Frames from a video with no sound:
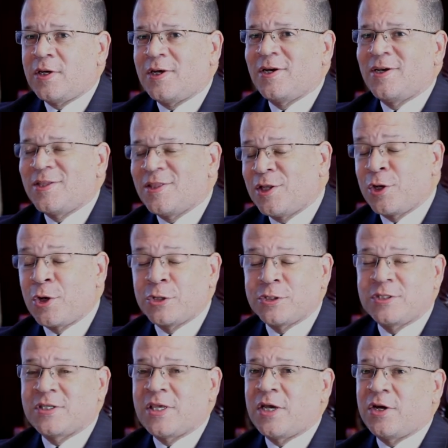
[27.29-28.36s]
the largest
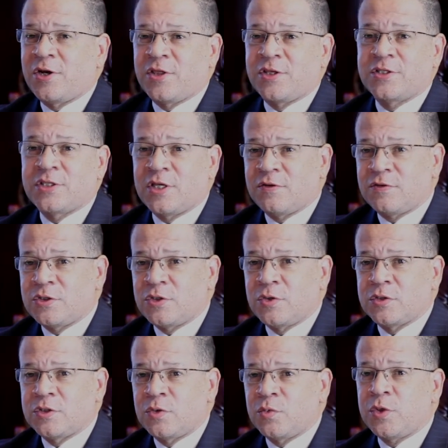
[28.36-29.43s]
county in the state of Georgia,
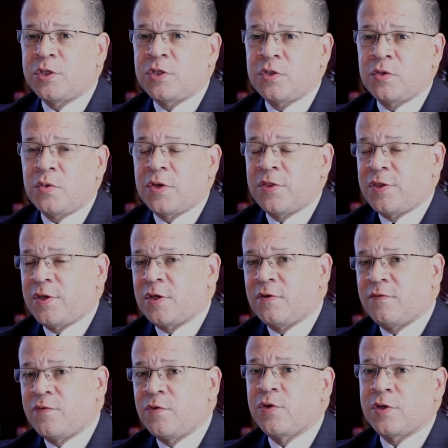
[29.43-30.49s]
we do, I think, a
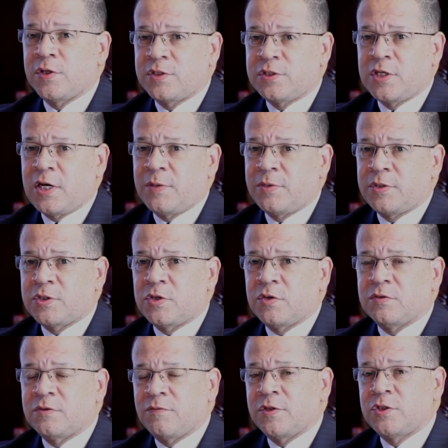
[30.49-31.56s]
very good job in terms of
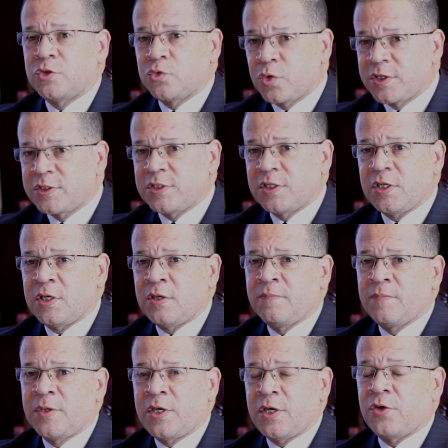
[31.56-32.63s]
addressing
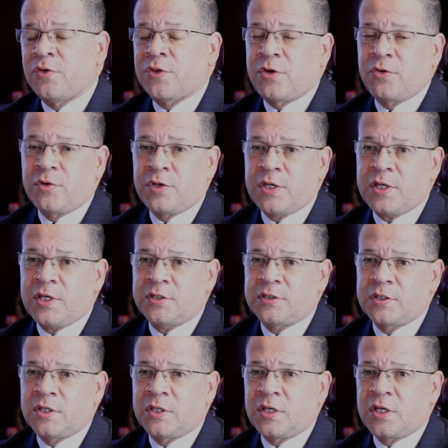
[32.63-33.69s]
healthcare needs
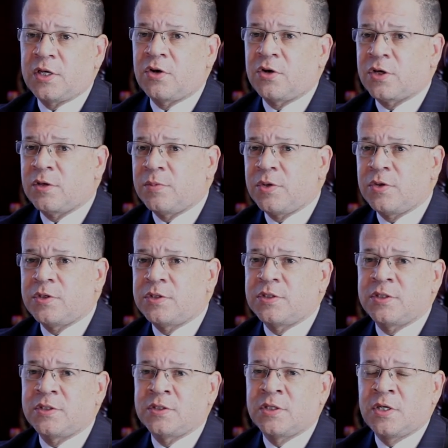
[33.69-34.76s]
in our communities.
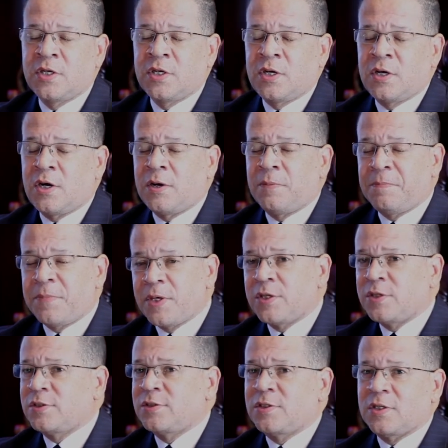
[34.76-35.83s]
Our
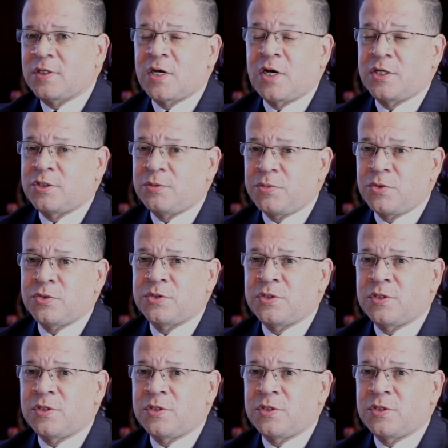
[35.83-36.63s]
biggest contribution